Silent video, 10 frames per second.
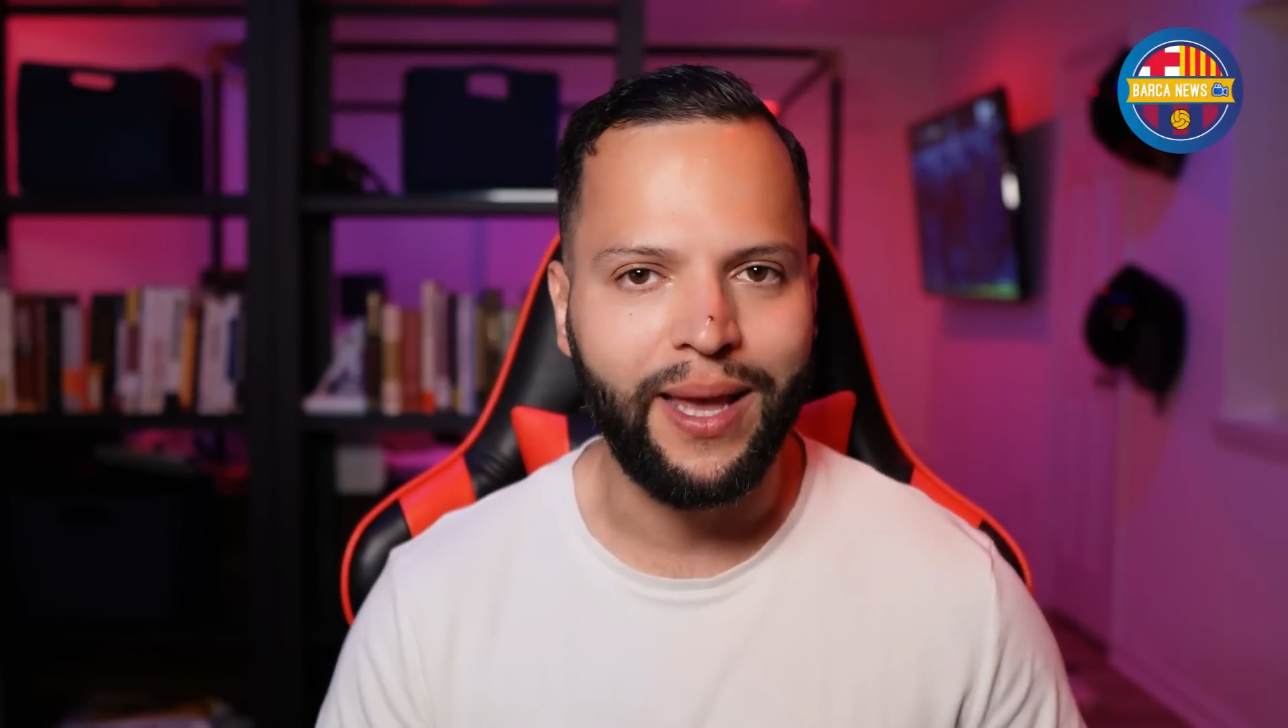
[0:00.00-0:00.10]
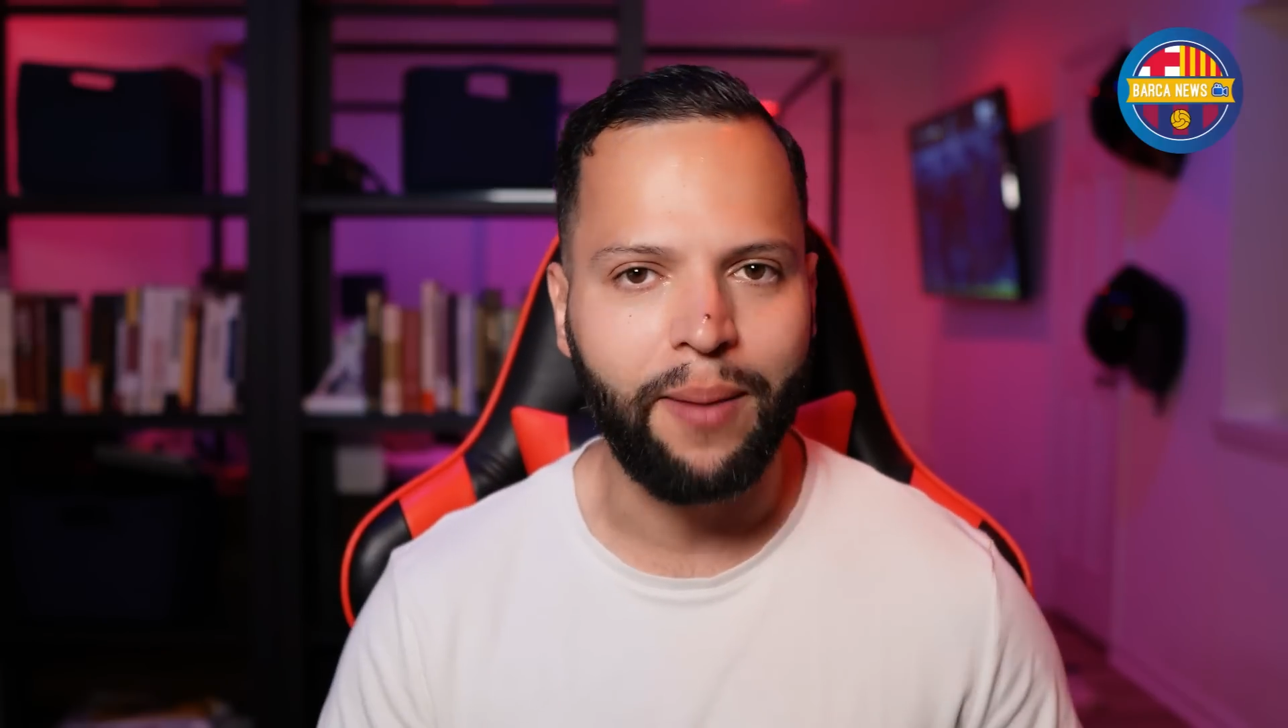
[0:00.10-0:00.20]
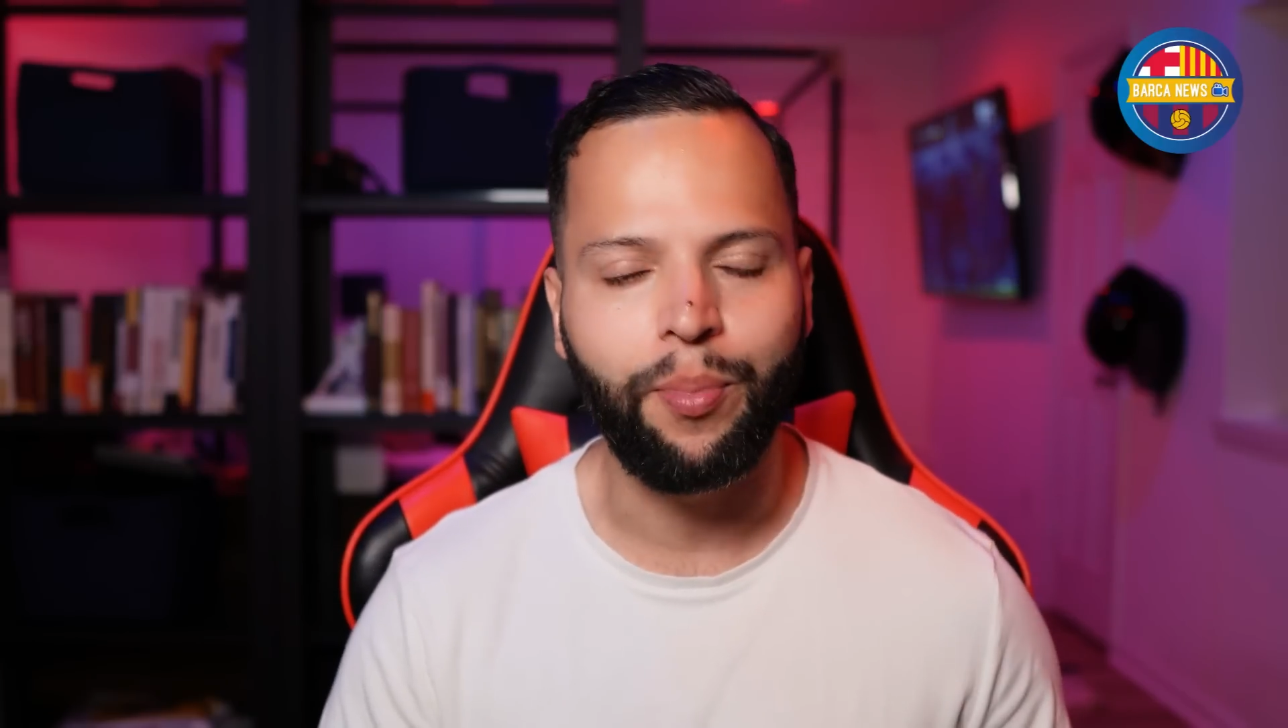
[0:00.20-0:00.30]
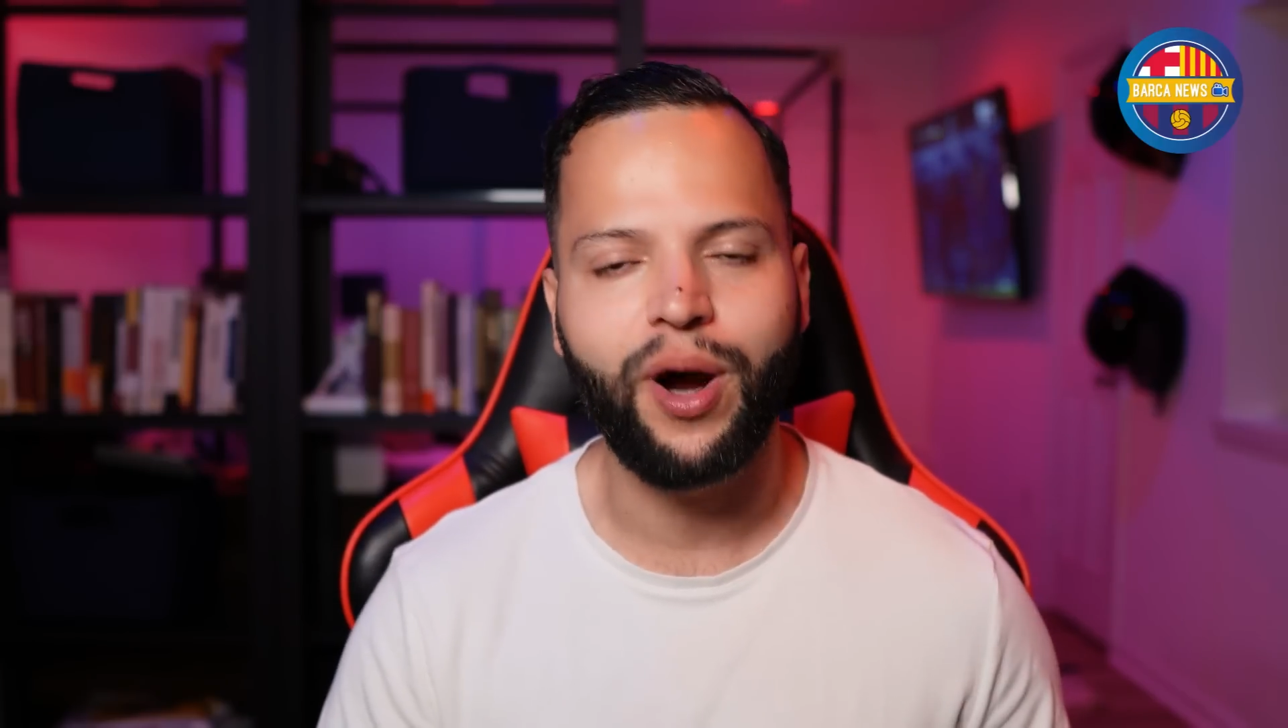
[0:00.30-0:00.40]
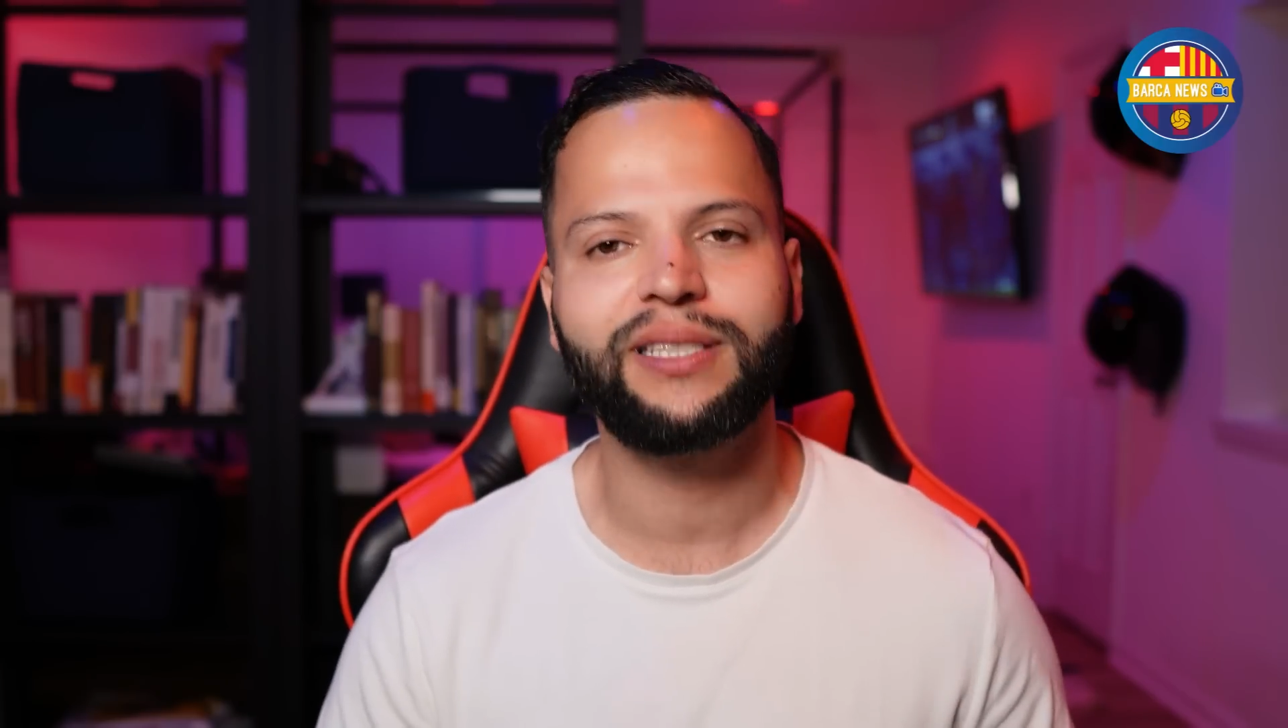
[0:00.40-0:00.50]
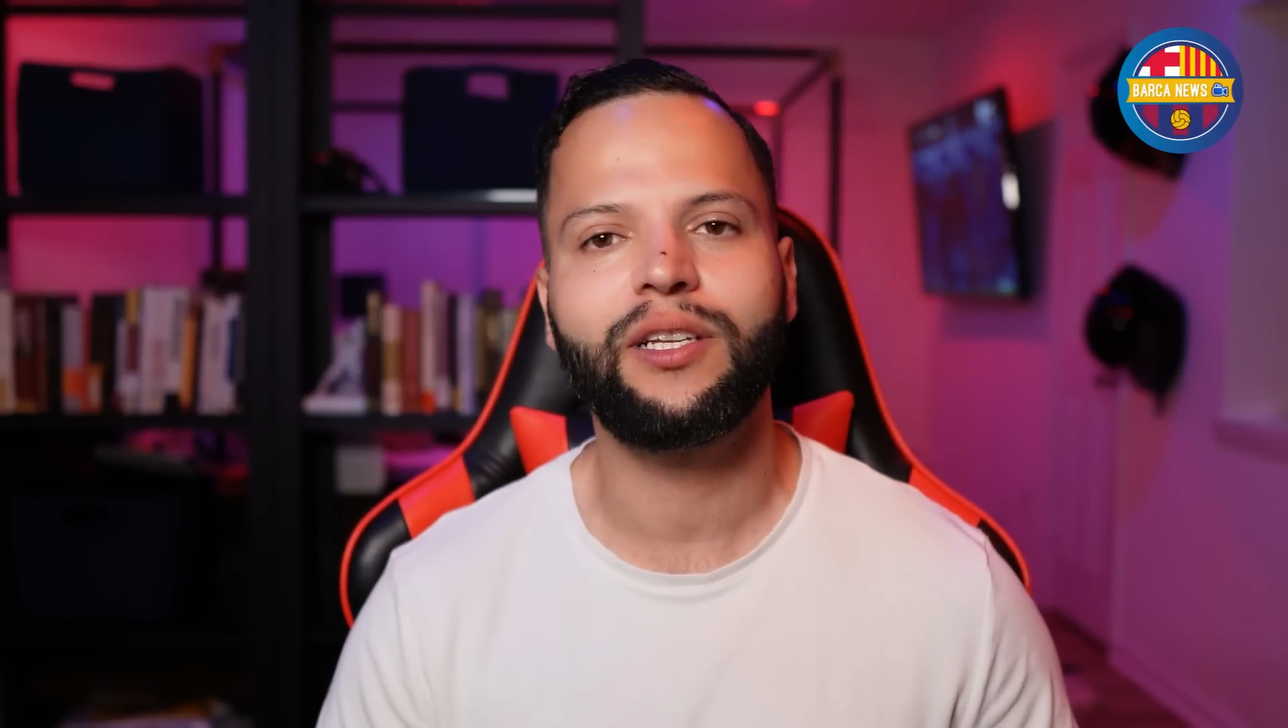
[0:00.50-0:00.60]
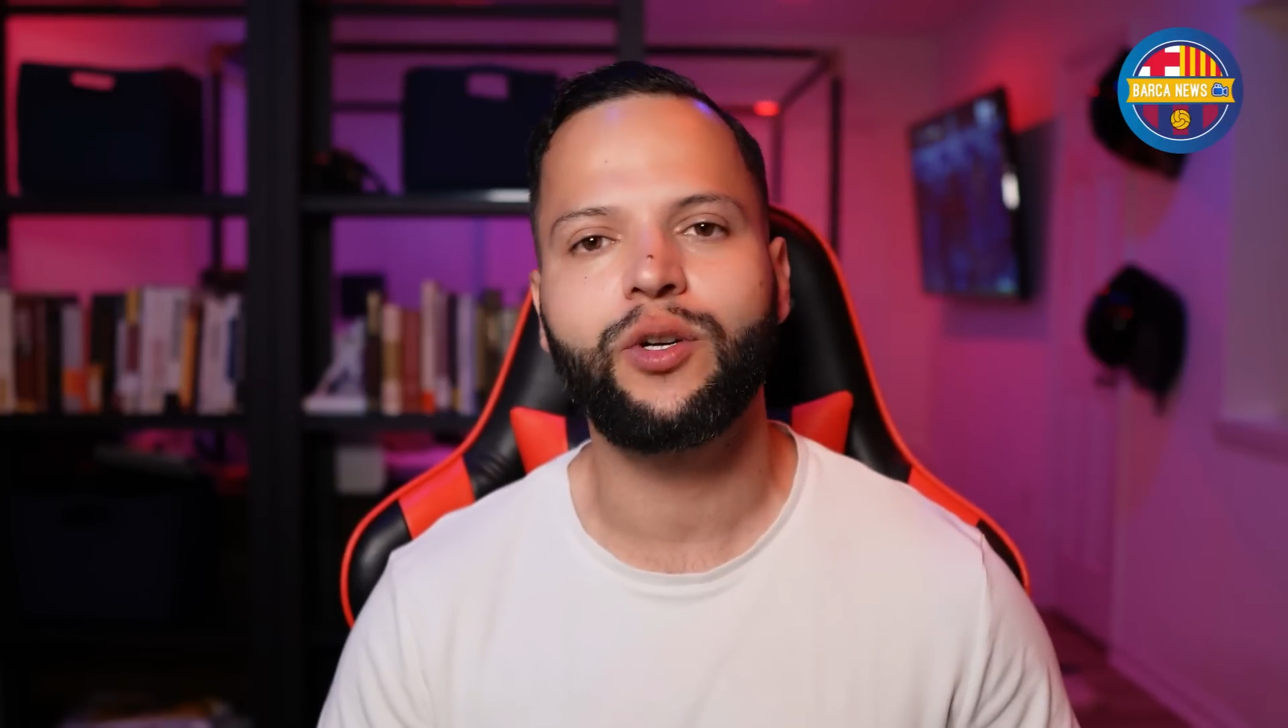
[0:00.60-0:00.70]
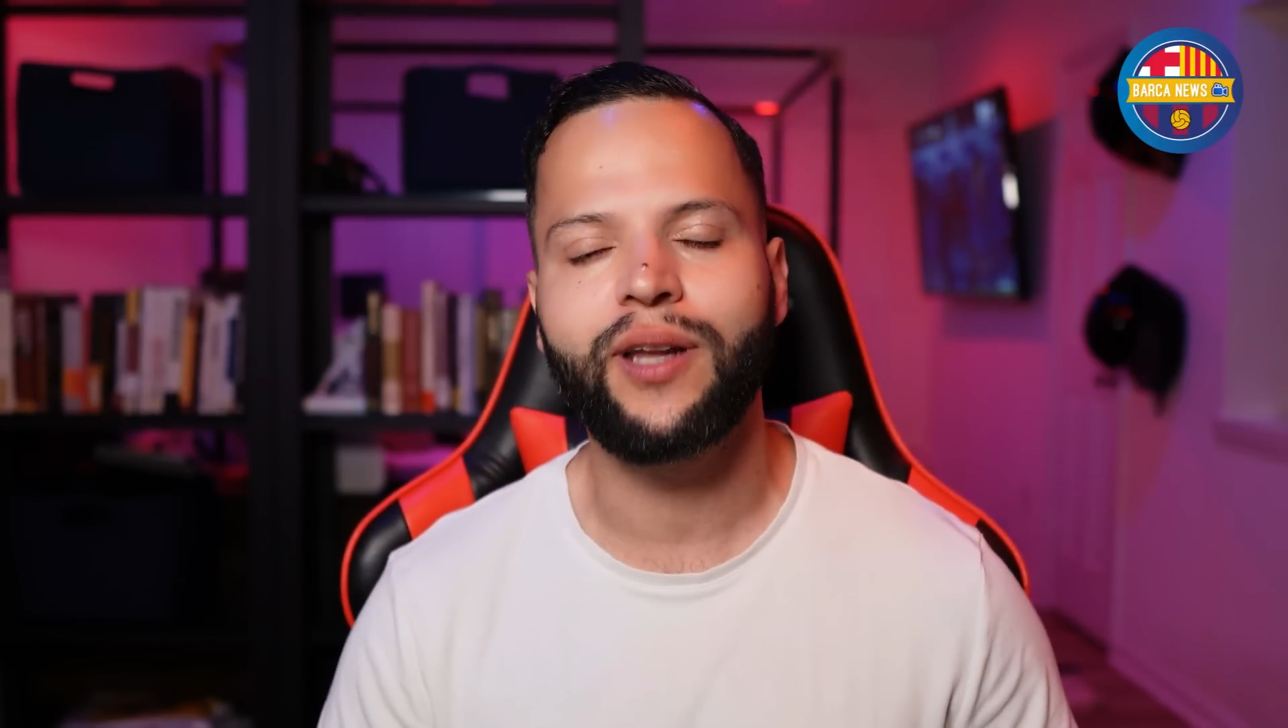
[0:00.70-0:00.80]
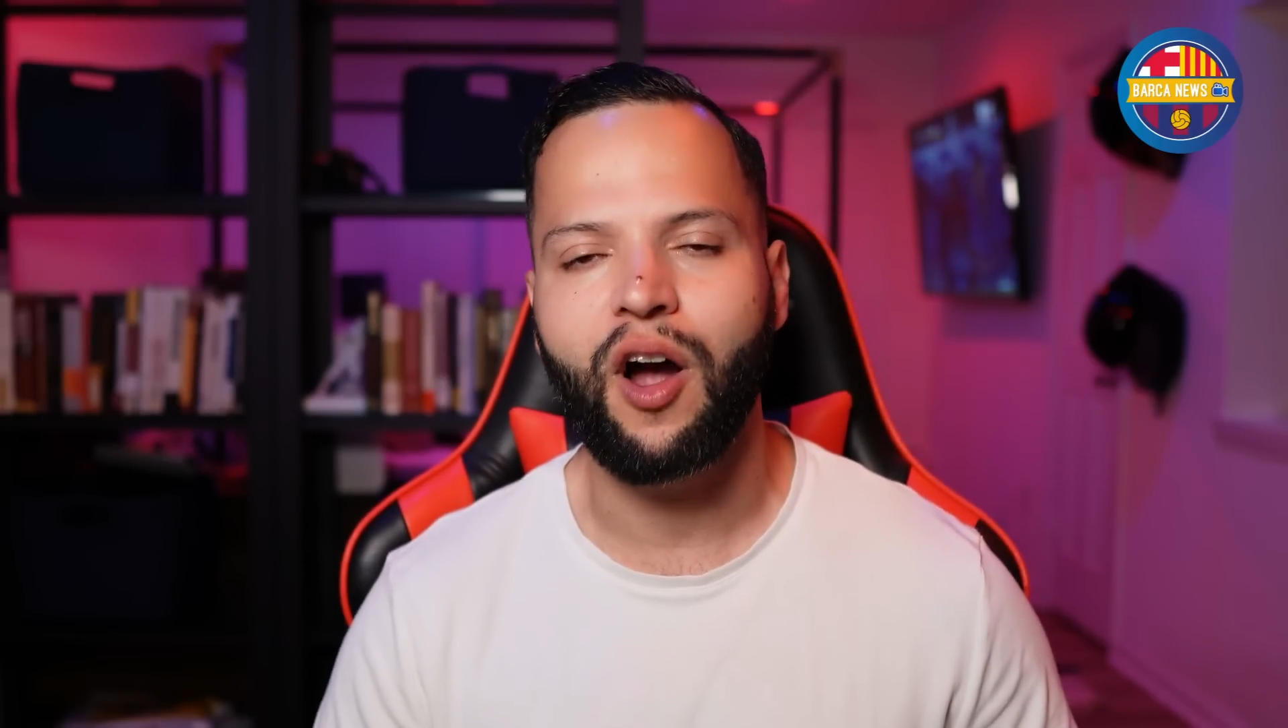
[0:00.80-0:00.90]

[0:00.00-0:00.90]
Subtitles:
that Barcelona